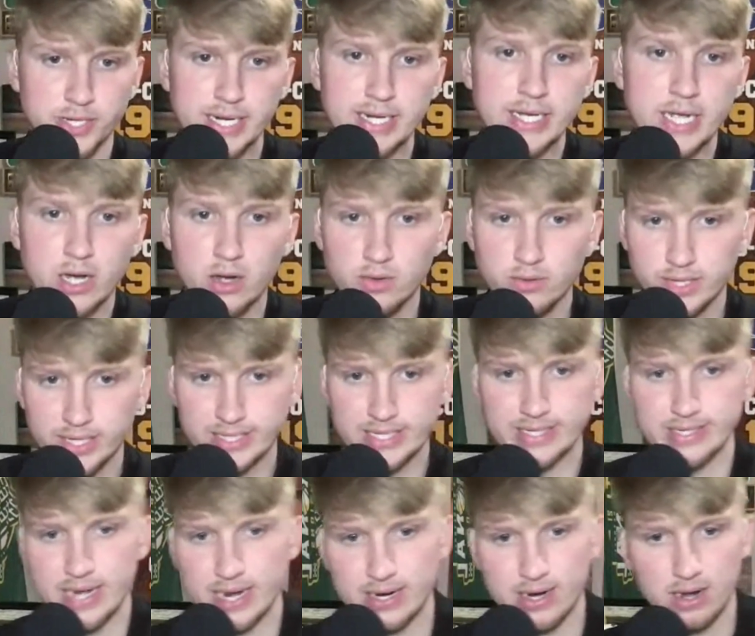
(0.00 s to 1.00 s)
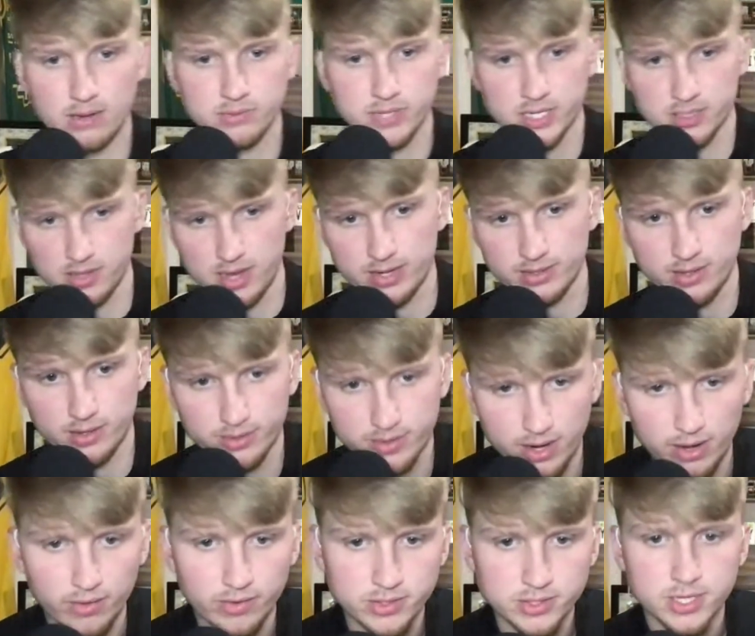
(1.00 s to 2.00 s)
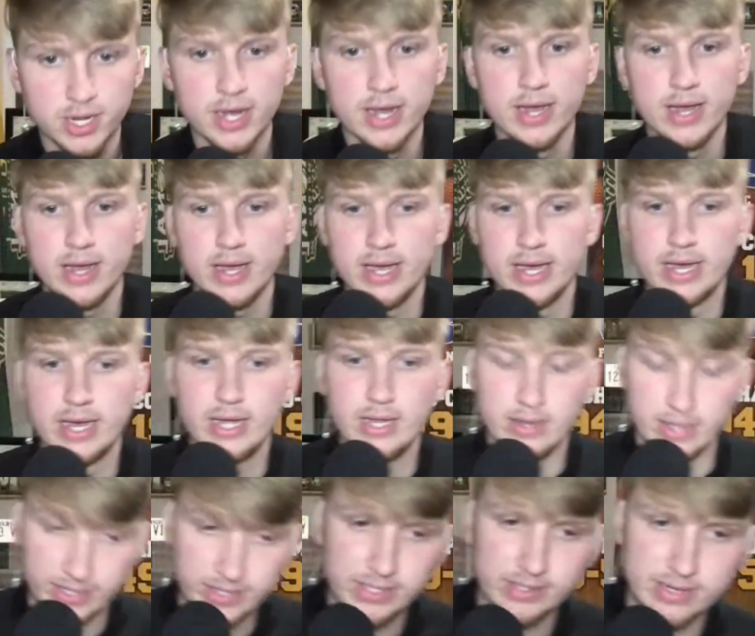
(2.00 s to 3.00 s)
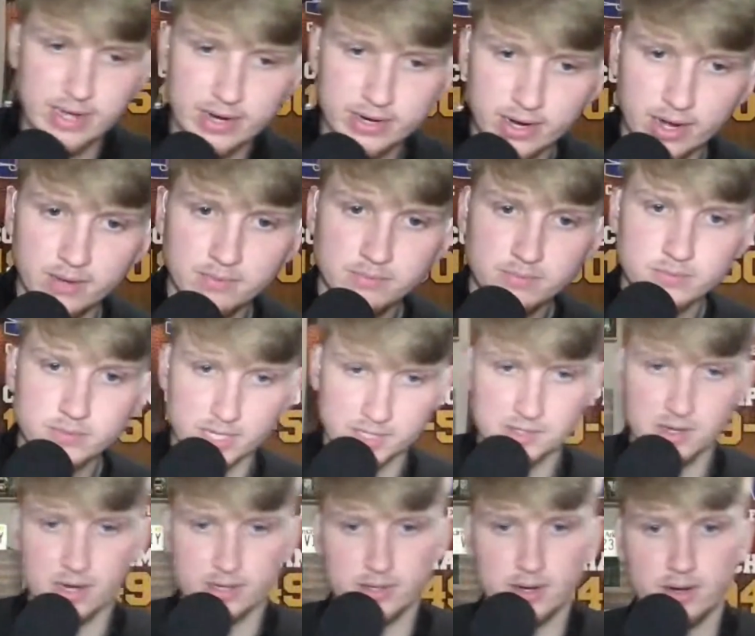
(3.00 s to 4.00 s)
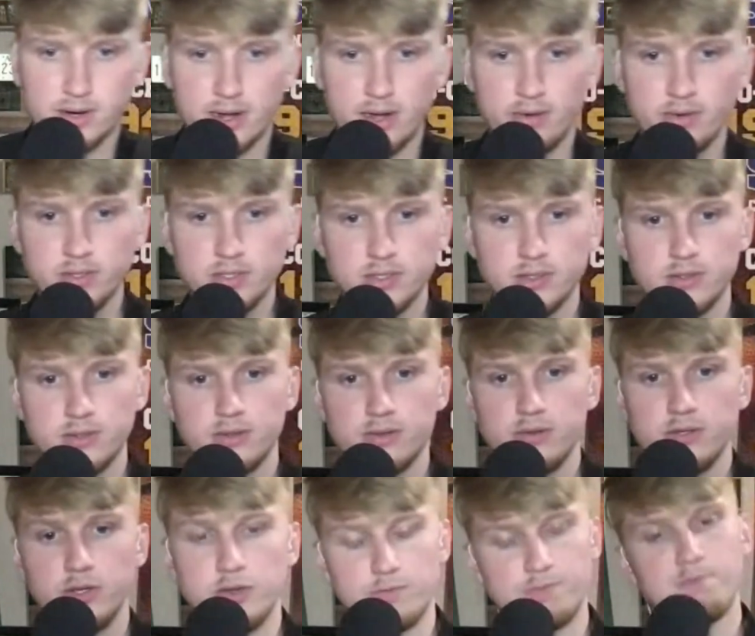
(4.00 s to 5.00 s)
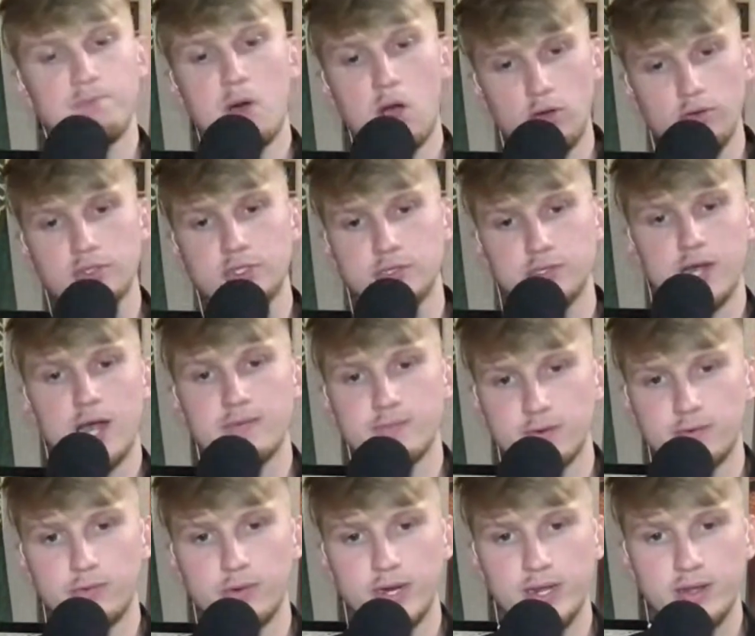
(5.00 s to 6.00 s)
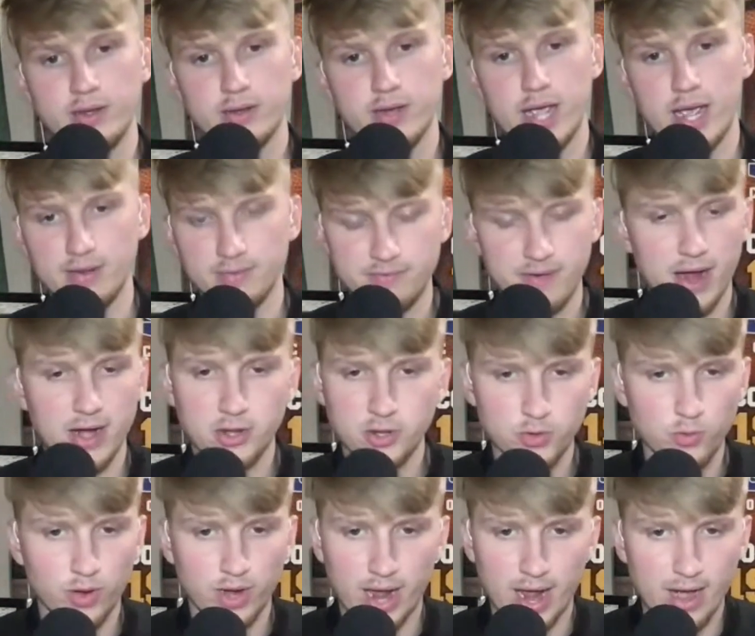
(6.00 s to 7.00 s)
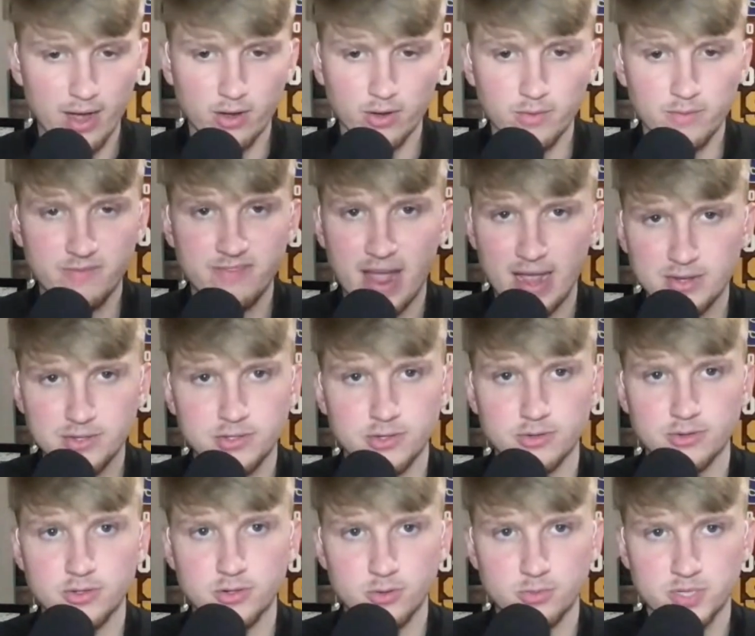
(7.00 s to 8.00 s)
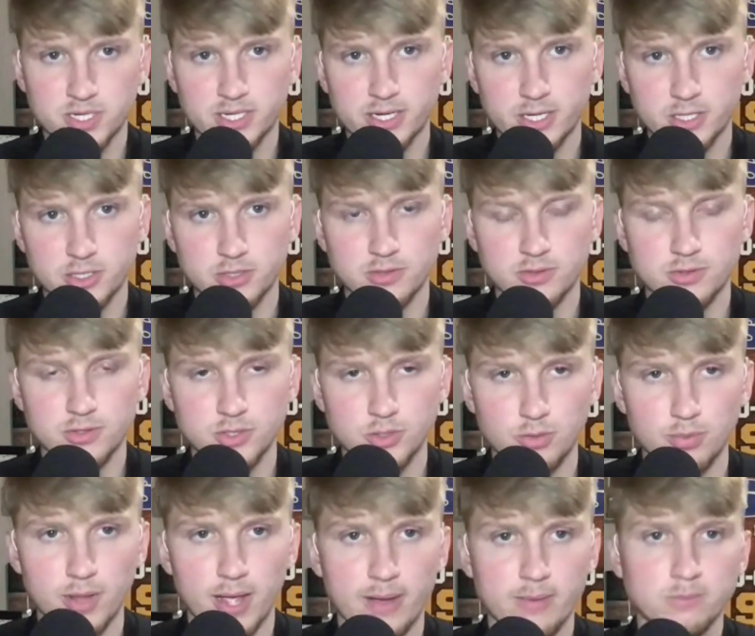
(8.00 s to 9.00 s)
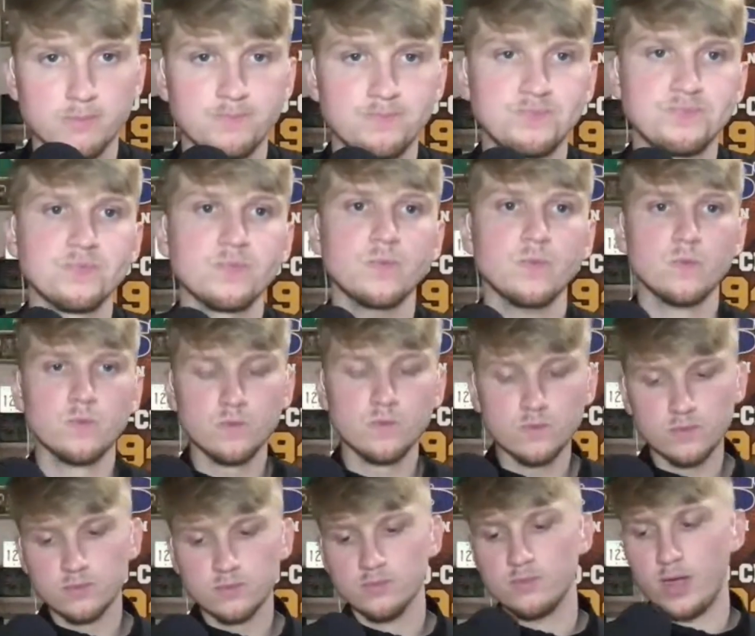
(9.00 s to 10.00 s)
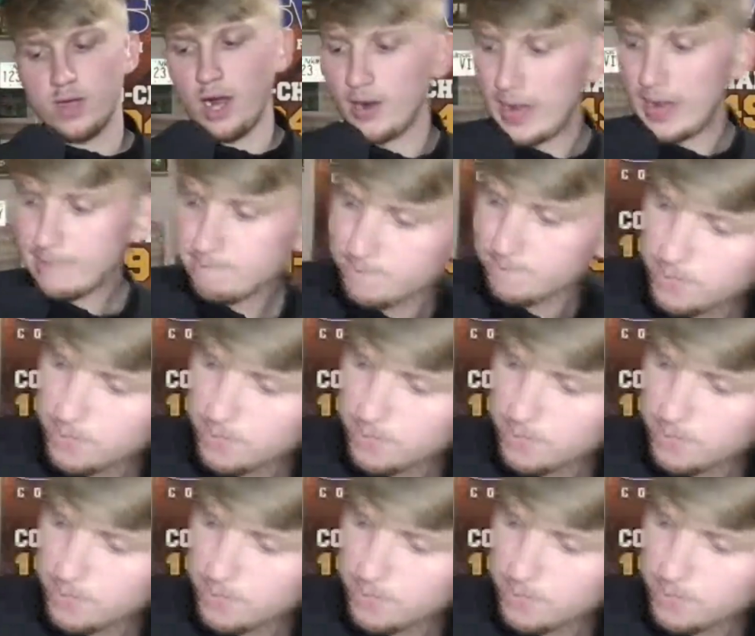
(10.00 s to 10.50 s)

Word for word: is where you need to go. LinkedIn.com slash Lockdown College. LinkedIn.com slash Lockdown College. You can post your job for free and find who you want to hire faster. Terms and conditions do apply. All